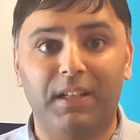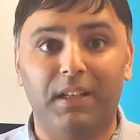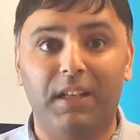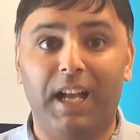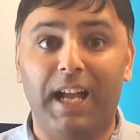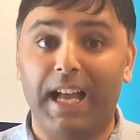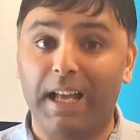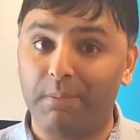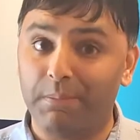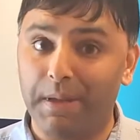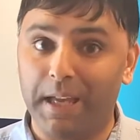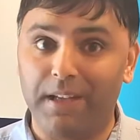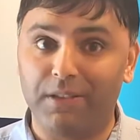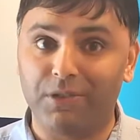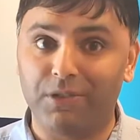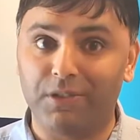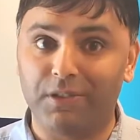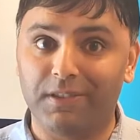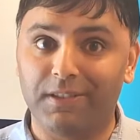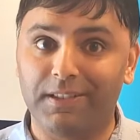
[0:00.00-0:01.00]
and
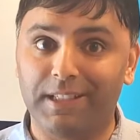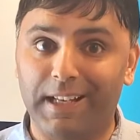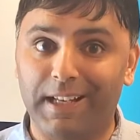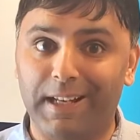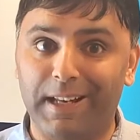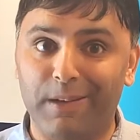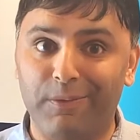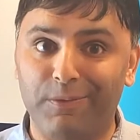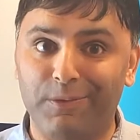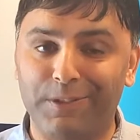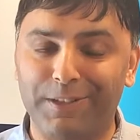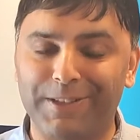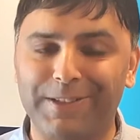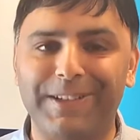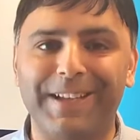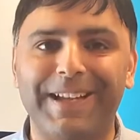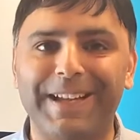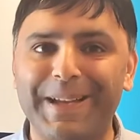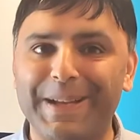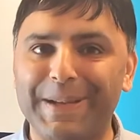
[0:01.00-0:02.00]
pensions and leverage,
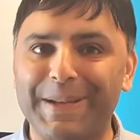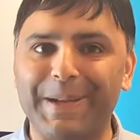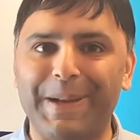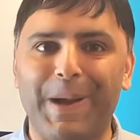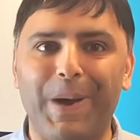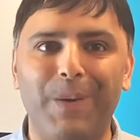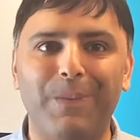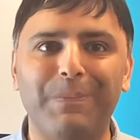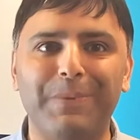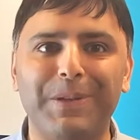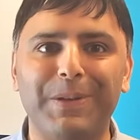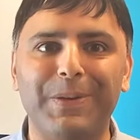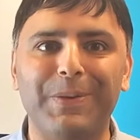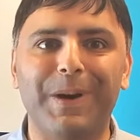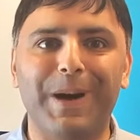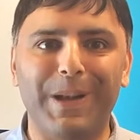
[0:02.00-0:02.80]
can help you